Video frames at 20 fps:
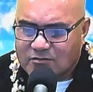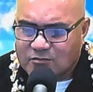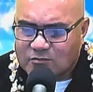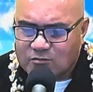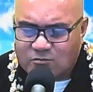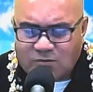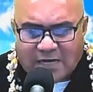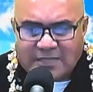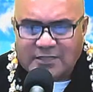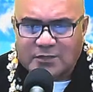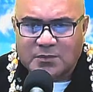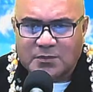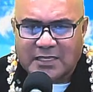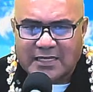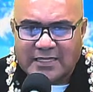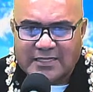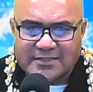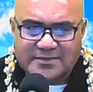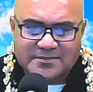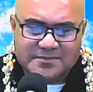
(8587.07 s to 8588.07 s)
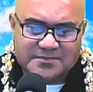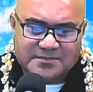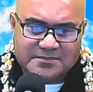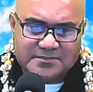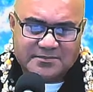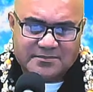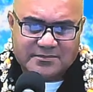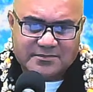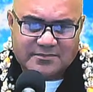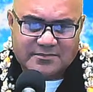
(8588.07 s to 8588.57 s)
Right away.
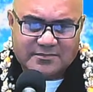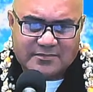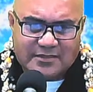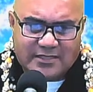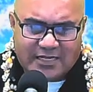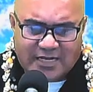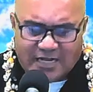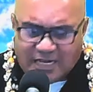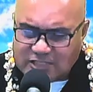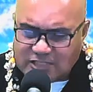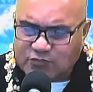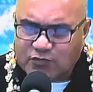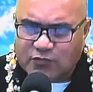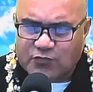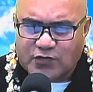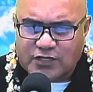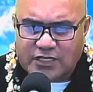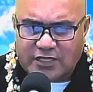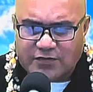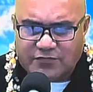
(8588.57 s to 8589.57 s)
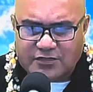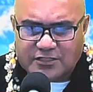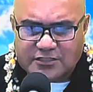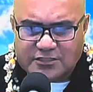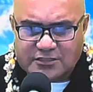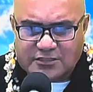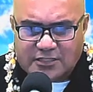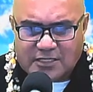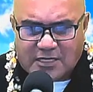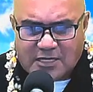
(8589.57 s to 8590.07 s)
Ask for
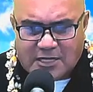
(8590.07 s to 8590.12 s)
forgiveness.